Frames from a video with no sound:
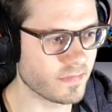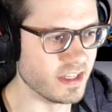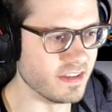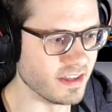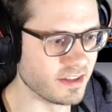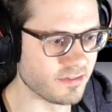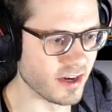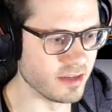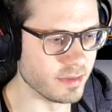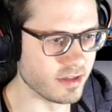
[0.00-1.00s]
in the end it's
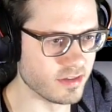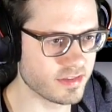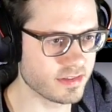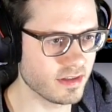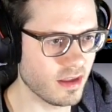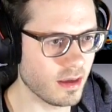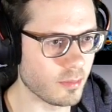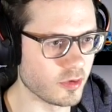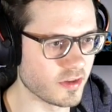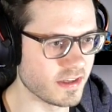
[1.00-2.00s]
fine because
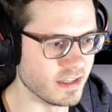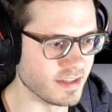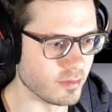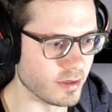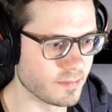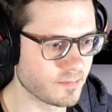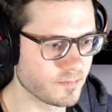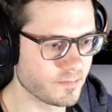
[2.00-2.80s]
I'm gonna kill it anyway.